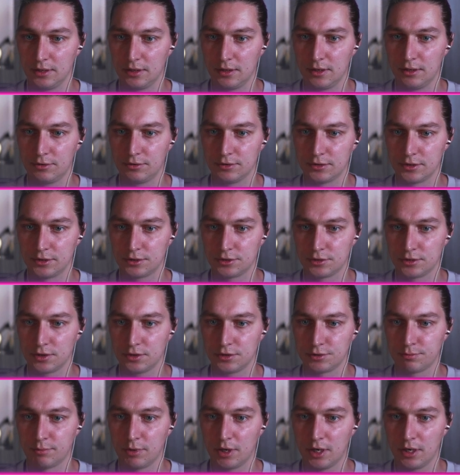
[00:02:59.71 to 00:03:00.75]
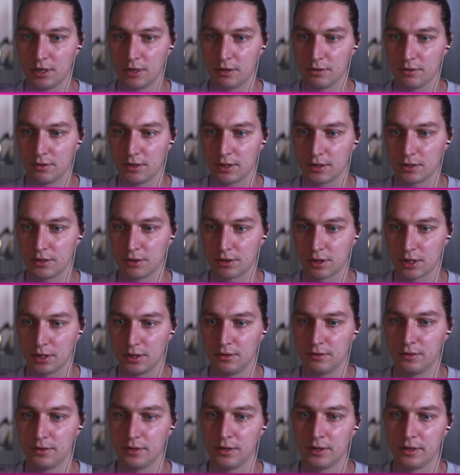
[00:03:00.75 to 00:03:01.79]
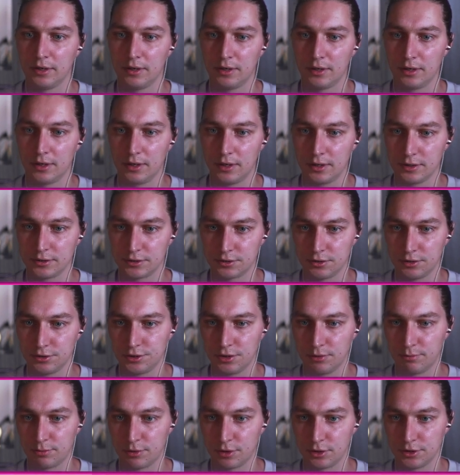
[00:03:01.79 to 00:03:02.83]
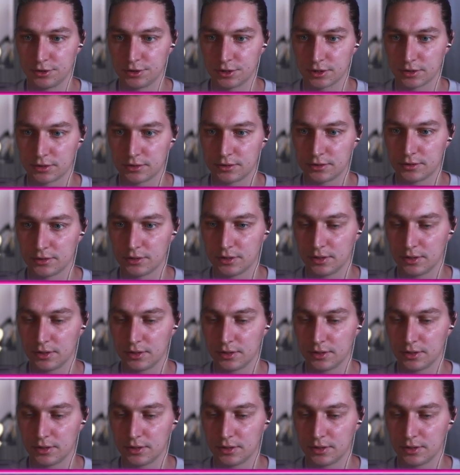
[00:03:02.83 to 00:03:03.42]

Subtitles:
there is a search bar that you can search your projects,